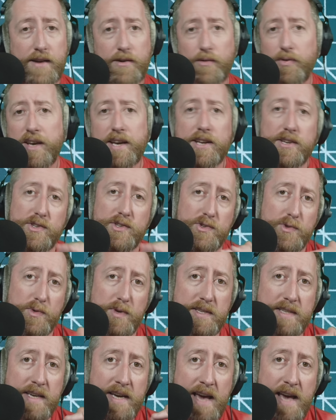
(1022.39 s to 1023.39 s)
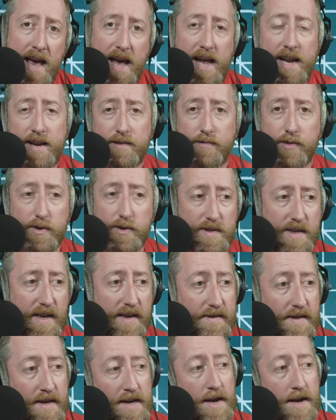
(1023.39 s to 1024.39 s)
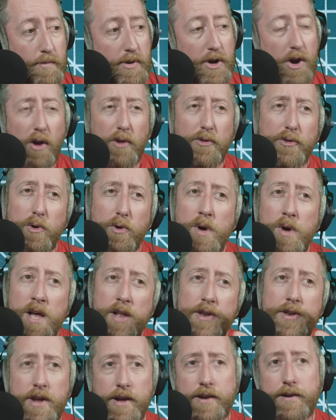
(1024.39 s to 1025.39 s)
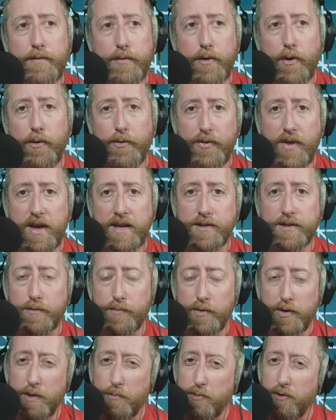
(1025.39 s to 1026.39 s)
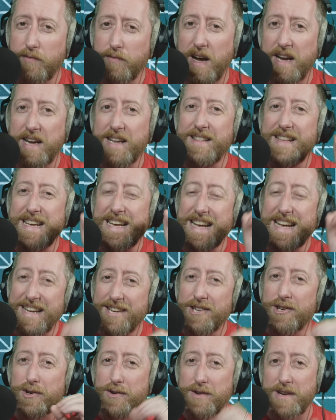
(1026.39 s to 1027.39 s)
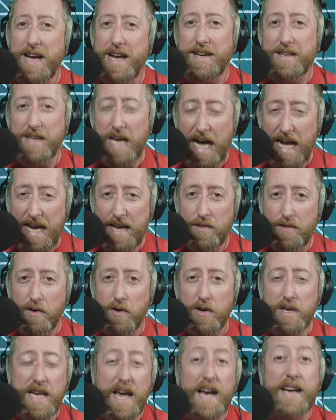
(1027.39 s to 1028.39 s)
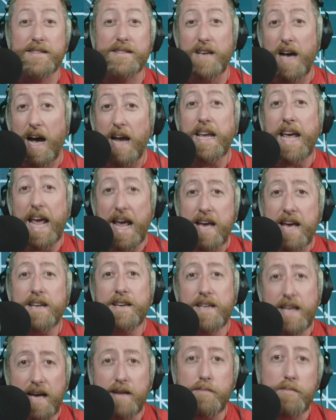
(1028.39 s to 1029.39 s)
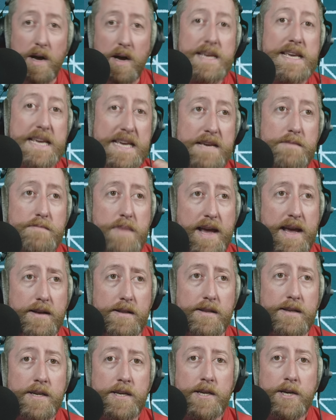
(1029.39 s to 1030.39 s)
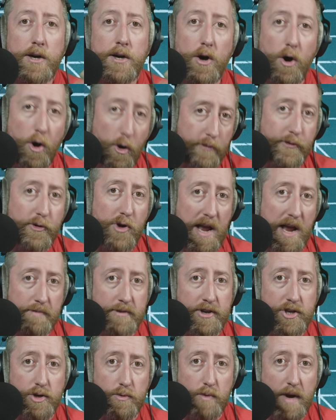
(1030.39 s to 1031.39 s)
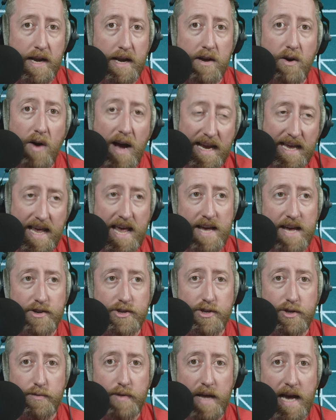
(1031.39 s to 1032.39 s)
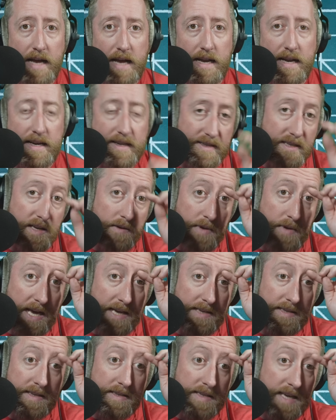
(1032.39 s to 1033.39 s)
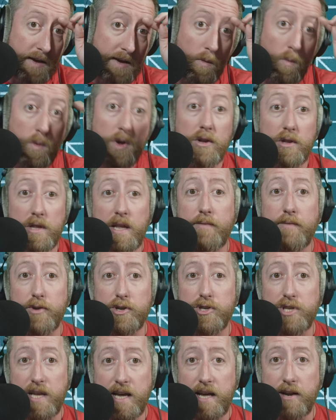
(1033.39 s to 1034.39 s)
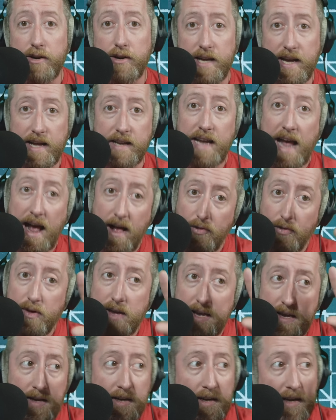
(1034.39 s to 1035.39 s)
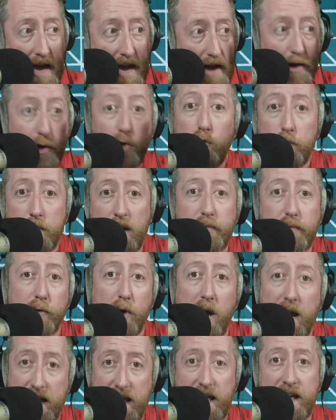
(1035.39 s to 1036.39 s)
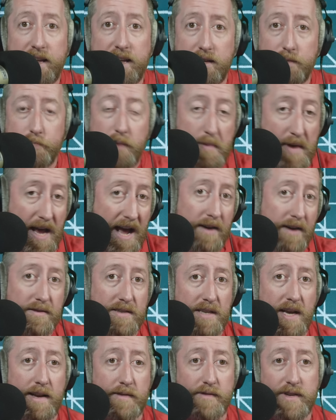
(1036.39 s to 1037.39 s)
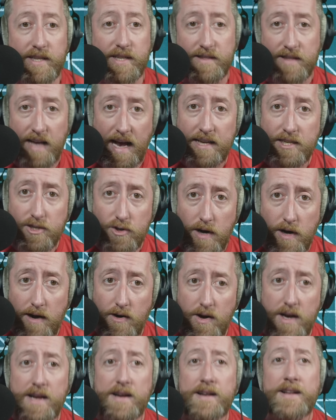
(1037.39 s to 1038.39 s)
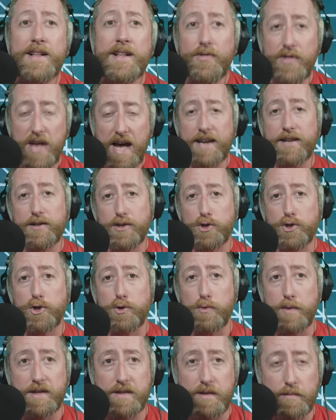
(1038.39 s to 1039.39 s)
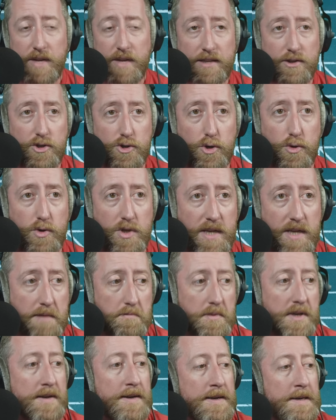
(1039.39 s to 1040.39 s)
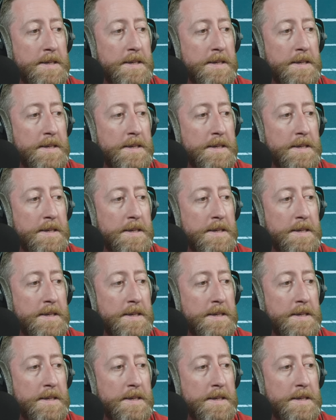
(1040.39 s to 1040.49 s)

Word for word: I don't think it destroys any of those things. But also, none of those things are really providing the internet either. Yes, I can get my email over amateur radio. I can do that. And in some cases, it will leverage the internet at the at whomever I hit, maybe outside of a disaster area. That is a truism. That's a true statement.